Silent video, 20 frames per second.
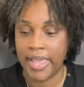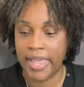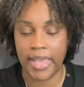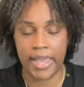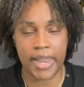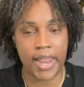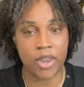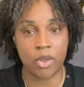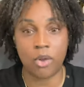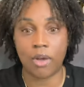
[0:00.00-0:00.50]

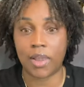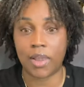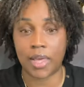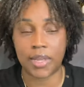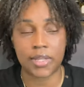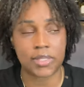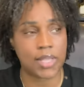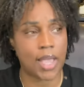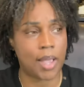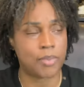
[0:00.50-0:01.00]
And I know a
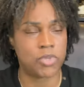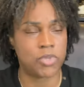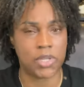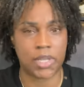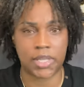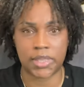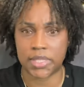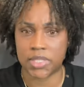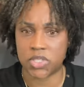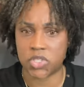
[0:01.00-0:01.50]
lot of times you
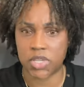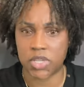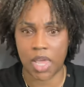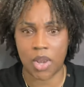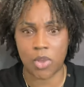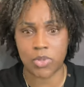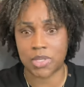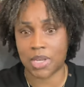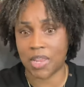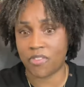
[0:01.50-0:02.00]
look at these
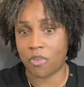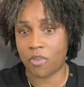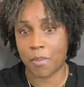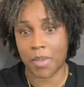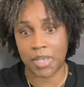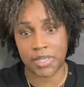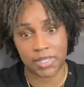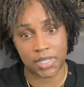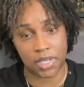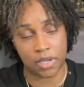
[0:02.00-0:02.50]
channels, and even
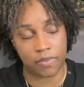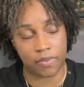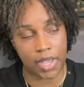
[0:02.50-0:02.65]
myself,